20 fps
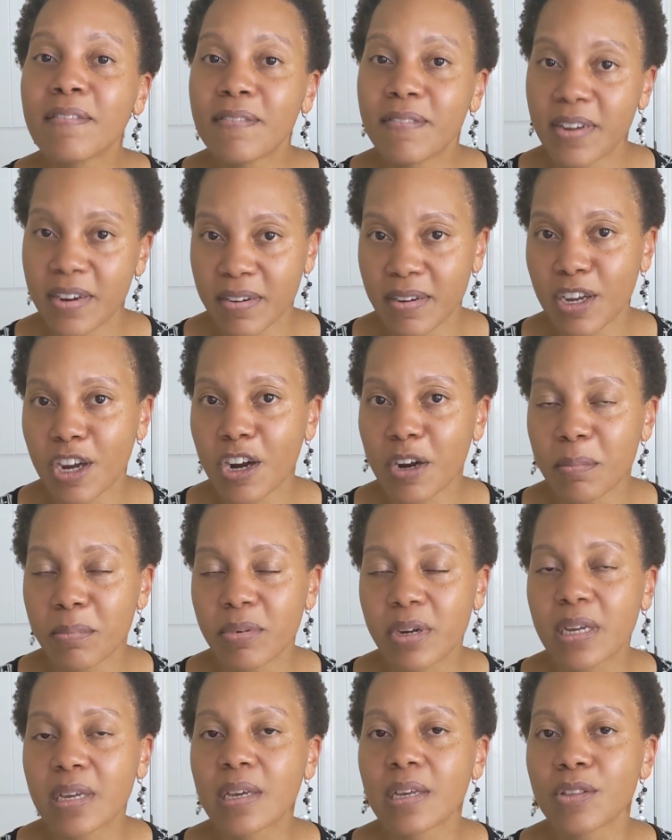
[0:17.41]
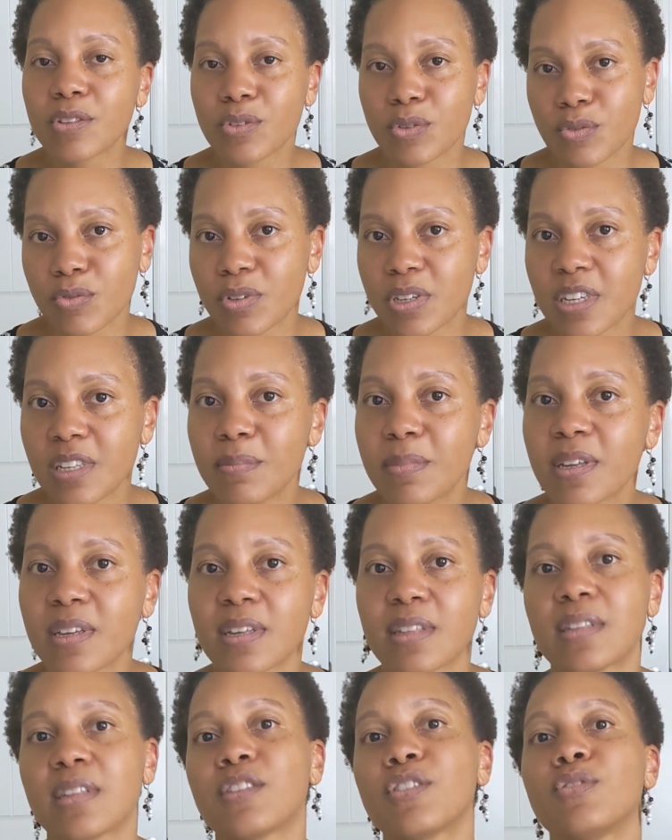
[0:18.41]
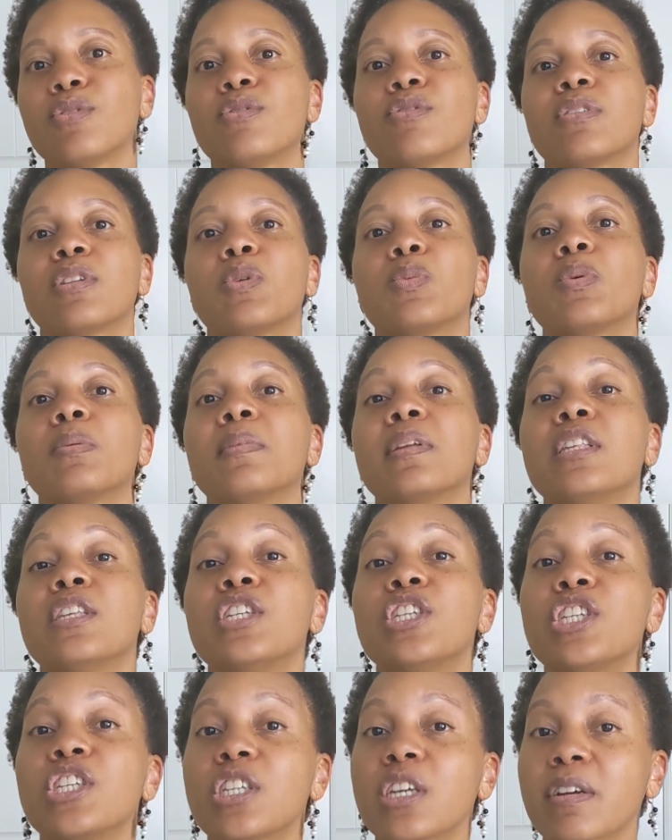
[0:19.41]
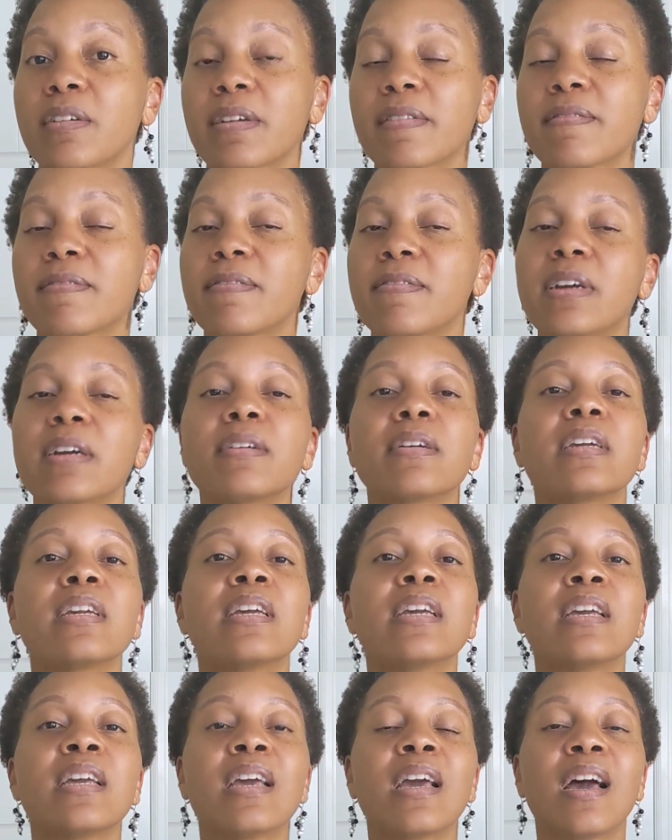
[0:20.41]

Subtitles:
very heartbreaking to read because it's usually women sharing very